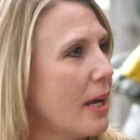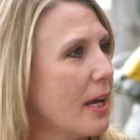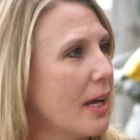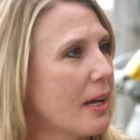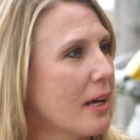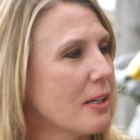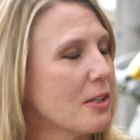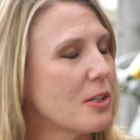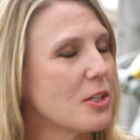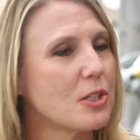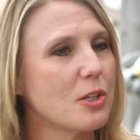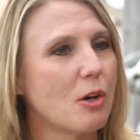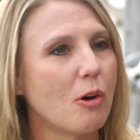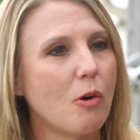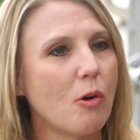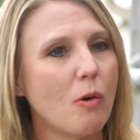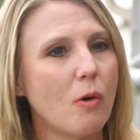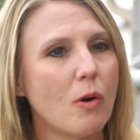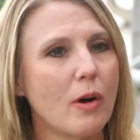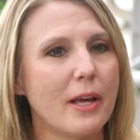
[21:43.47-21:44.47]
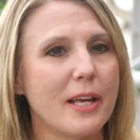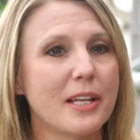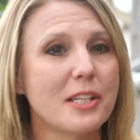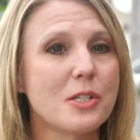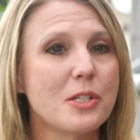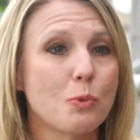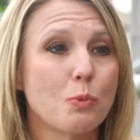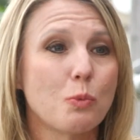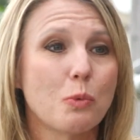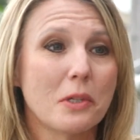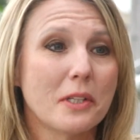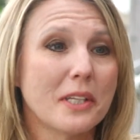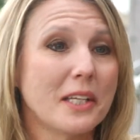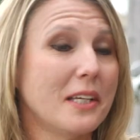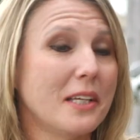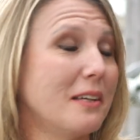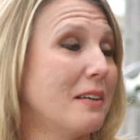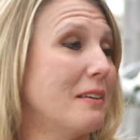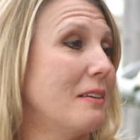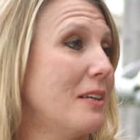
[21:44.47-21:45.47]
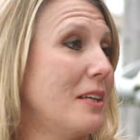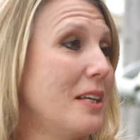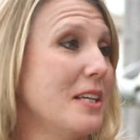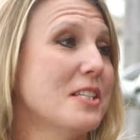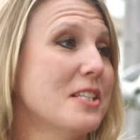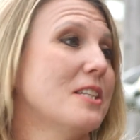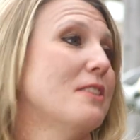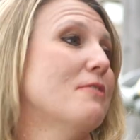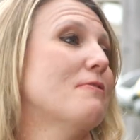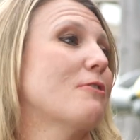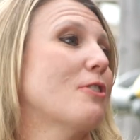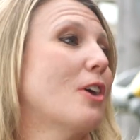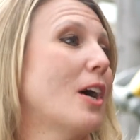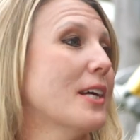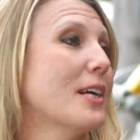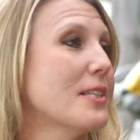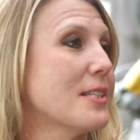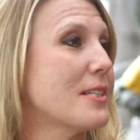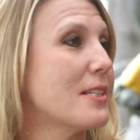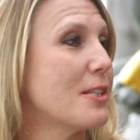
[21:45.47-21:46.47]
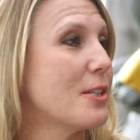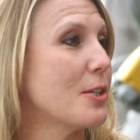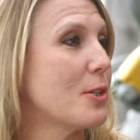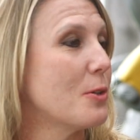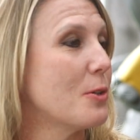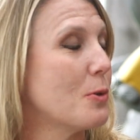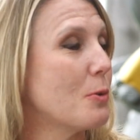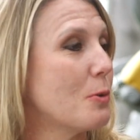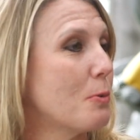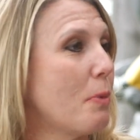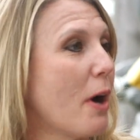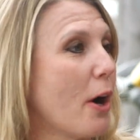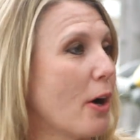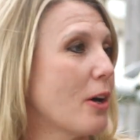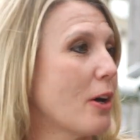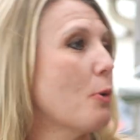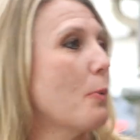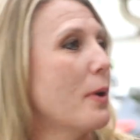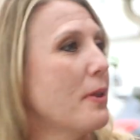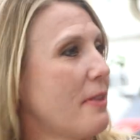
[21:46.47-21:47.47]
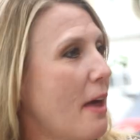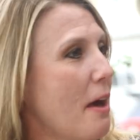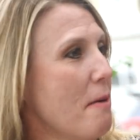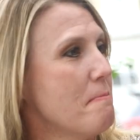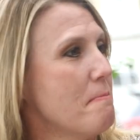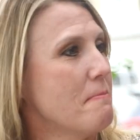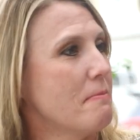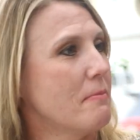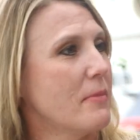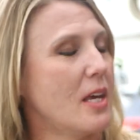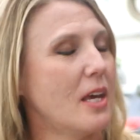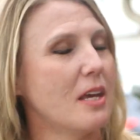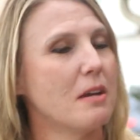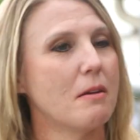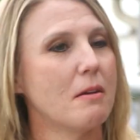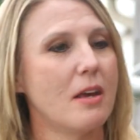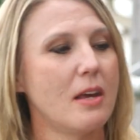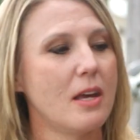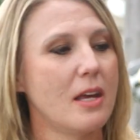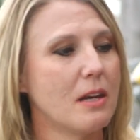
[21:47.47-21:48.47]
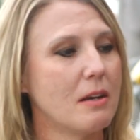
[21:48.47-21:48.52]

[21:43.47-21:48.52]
and so it's really easy for us to partner with them and, yeah.